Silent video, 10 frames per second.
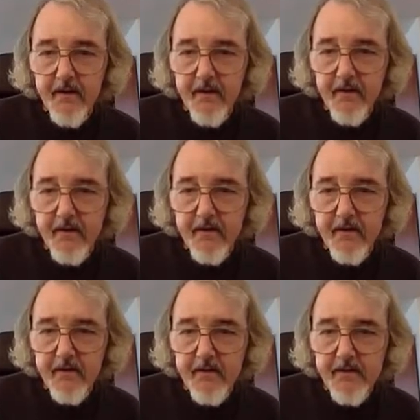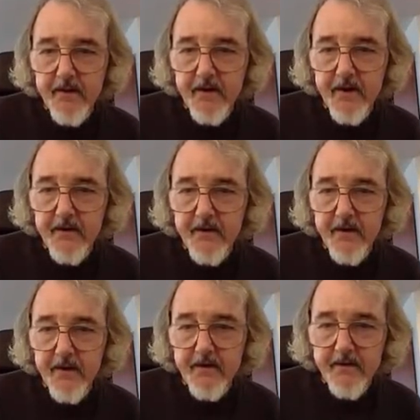Okay. What's that down
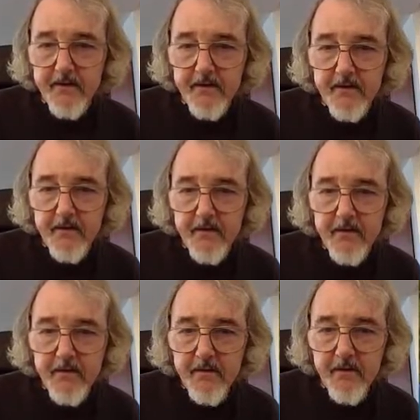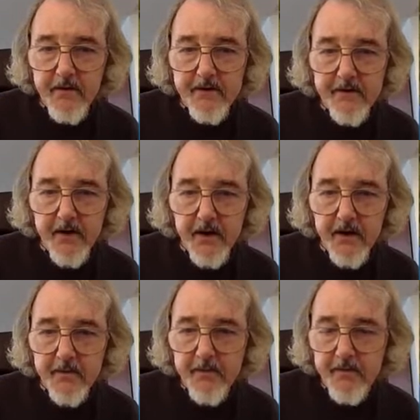there? That's a... Oh, that's a
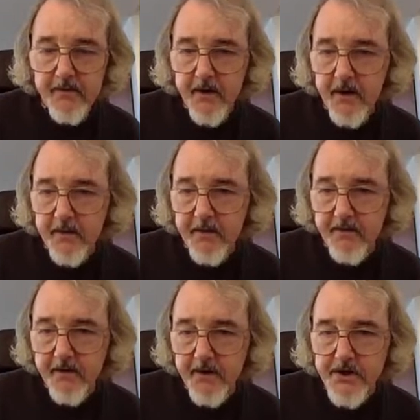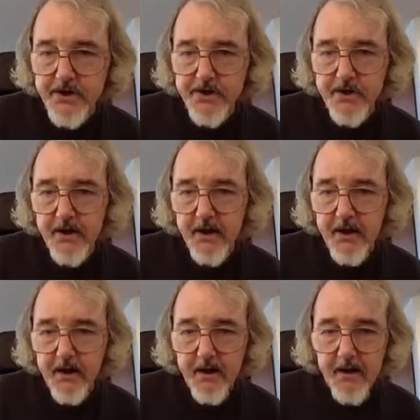golem. There's a golem in the village.
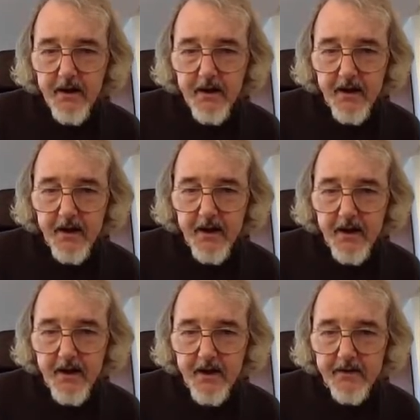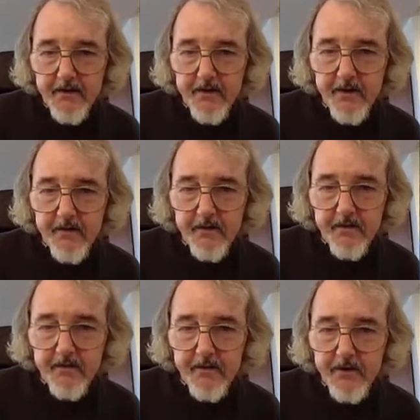And there's
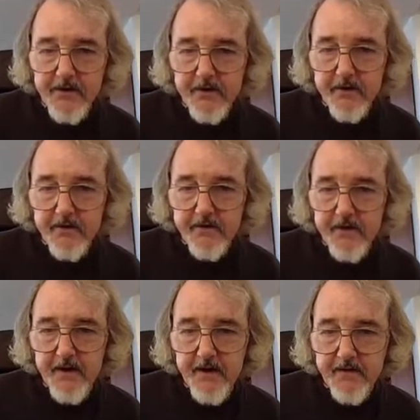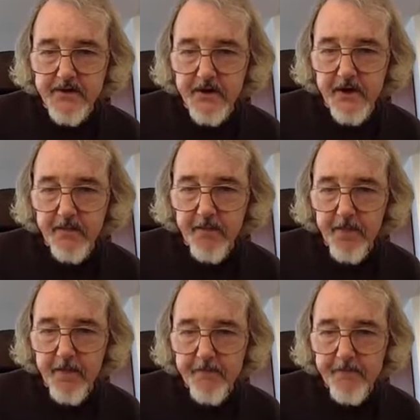another villager. Let's see if he has a job.